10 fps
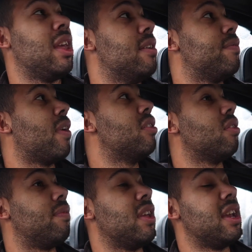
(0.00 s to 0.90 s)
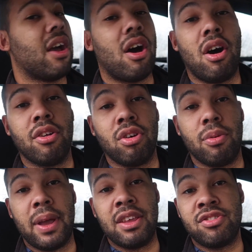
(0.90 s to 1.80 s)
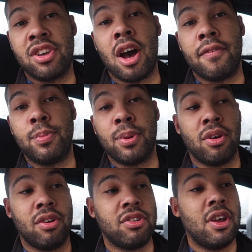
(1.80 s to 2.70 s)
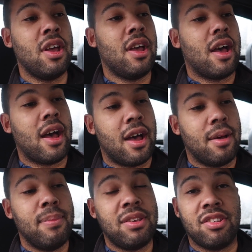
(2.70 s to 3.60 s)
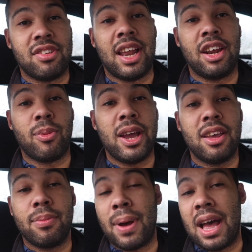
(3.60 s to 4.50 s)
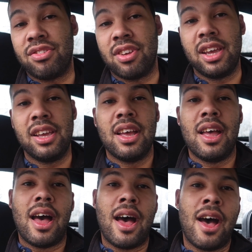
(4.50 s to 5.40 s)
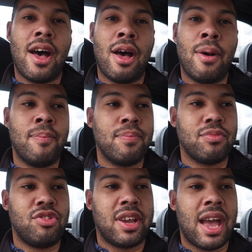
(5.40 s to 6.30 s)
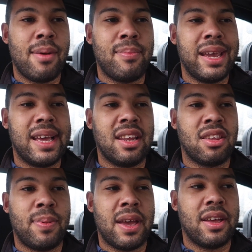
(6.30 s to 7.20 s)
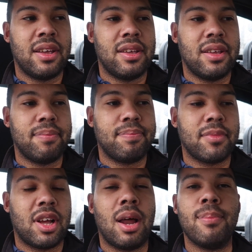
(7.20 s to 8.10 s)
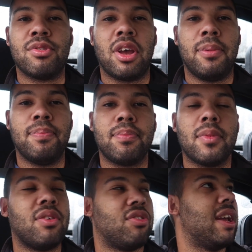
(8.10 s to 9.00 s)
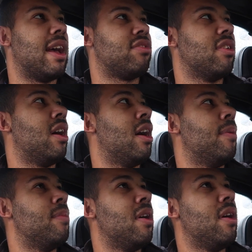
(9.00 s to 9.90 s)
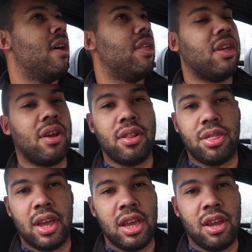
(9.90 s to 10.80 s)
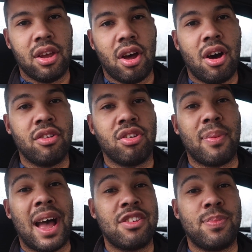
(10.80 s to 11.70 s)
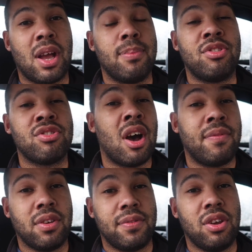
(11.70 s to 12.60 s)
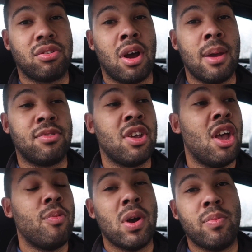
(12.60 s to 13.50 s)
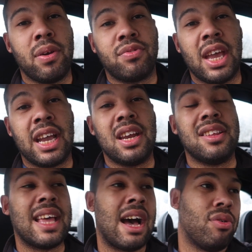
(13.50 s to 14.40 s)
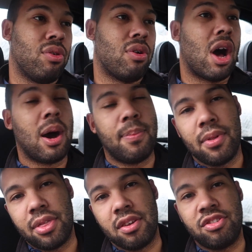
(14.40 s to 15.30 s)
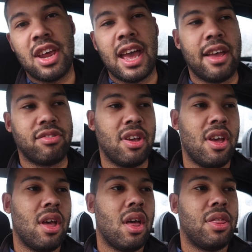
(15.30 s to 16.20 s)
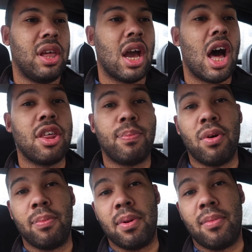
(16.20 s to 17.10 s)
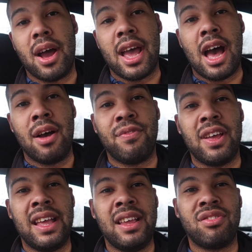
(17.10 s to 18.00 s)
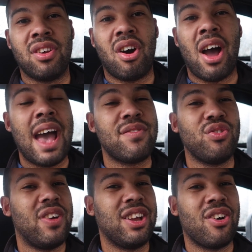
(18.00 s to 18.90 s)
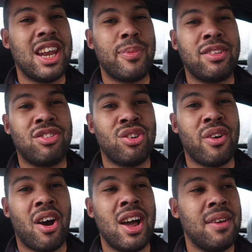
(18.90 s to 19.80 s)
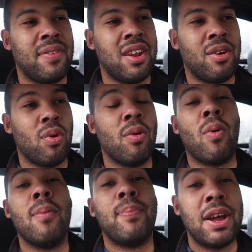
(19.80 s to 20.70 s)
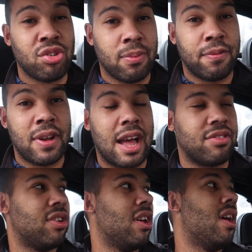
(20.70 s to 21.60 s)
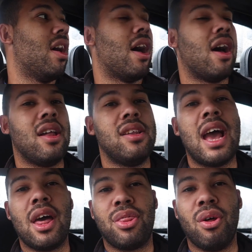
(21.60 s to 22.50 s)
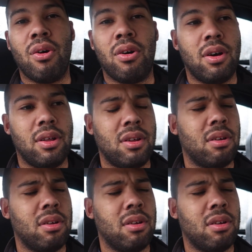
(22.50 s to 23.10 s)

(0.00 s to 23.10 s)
the front of the hardtop is scuffed, because Mrs. Elaine Wake, Patsy, she can be a little bit clumsy. So yes, the hardtop has become scuffed a few times when we've taken it down or up the stairs. The other problem I have is I haven't really got anywhere to store it. I live in a 1-bedroom flat. Therefore,